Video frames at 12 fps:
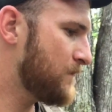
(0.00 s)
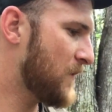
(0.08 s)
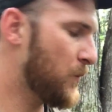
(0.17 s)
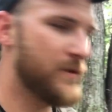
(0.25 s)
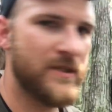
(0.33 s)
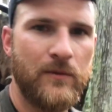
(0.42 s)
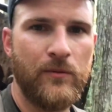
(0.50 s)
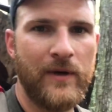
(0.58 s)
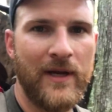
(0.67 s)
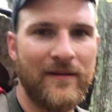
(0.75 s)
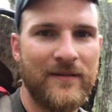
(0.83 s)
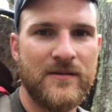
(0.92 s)
We'll see what we
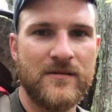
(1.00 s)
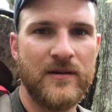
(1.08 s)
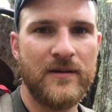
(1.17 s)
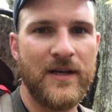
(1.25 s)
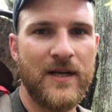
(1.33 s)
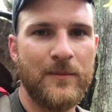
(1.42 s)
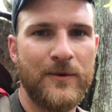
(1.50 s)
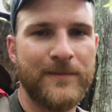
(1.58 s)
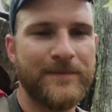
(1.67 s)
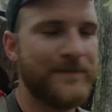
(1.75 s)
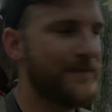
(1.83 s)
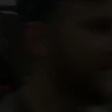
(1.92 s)
got on the trail camera.
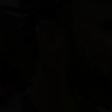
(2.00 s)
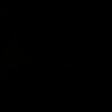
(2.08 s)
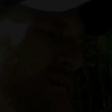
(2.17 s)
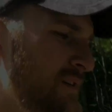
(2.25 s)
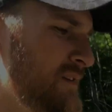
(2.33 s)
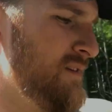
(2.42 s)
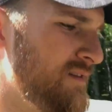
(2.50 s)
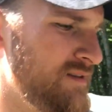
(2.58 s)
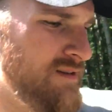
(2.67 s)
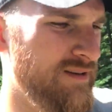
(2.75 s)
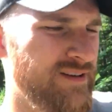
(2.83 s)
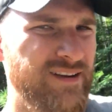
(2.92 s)

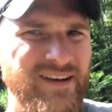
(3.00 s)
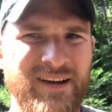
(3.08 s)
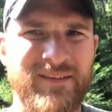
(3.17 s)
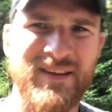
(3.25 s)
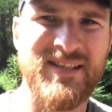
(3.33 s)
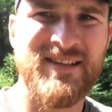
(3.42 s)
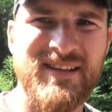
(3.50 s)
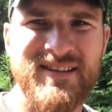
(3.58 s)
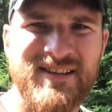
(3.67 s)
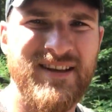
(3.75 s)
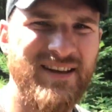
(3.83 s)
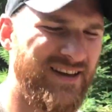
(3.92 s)
Alright, this
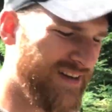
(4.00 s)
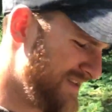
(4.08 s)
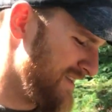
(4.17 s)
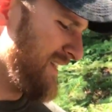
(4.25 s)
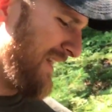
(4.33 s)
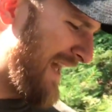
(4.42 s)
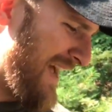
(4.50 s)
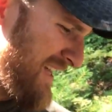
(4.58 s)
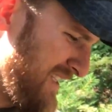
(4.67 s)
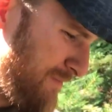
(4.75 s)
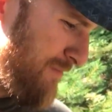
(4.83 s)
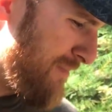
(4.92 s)
is the
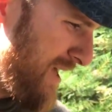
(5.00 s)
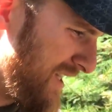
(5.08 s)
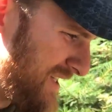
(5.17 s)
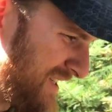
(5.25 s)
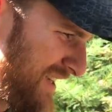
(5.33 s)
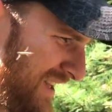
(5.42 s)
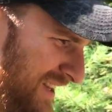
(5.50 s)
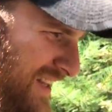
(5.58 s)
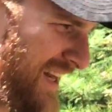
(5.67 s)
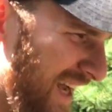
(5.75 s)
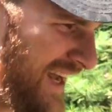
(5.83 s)
last bait site that I